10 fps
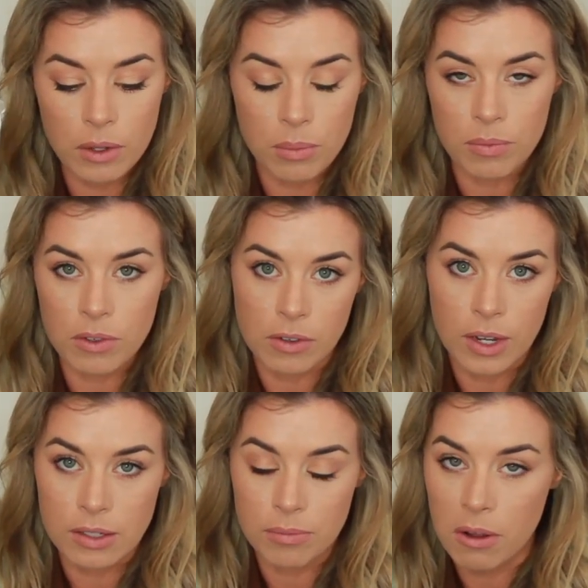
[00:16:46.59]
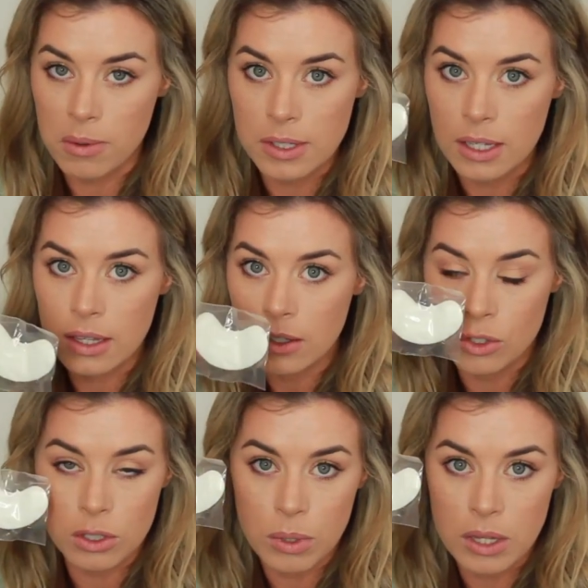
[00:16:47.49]
You you guys have probably seen these.
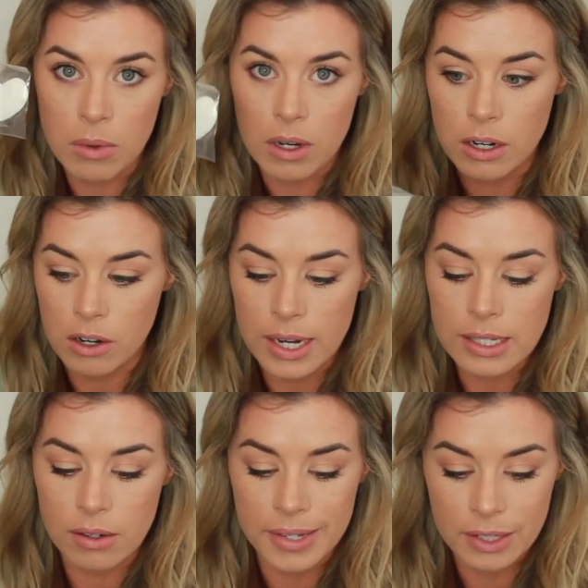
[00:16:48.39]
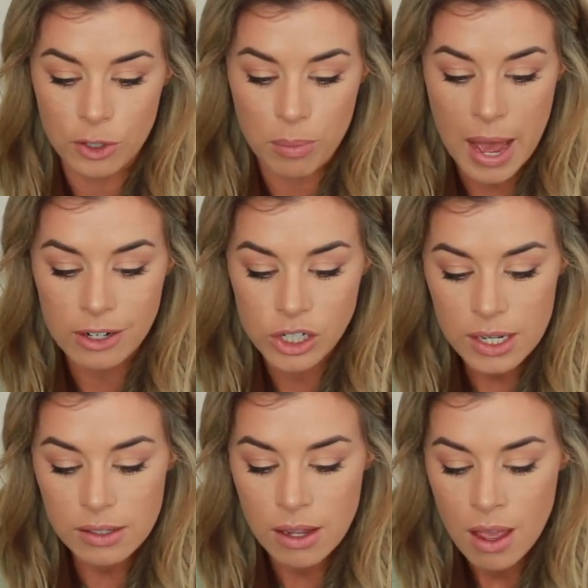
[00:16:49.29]
You just put them on under your eyes. They're like little
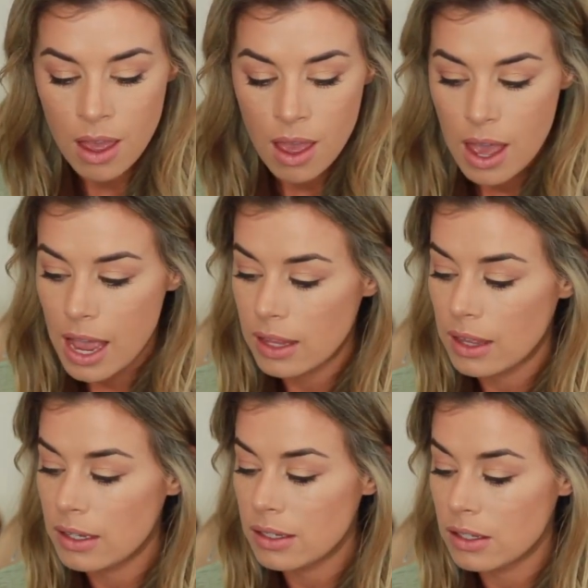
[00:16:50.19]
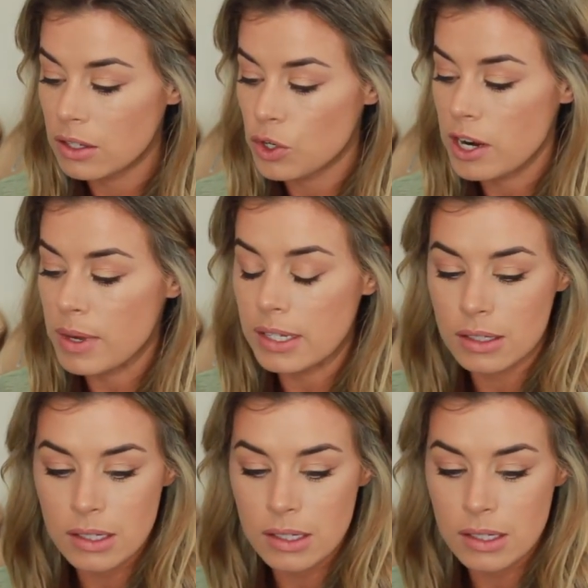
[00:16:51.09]
patches. And then this is the treatment.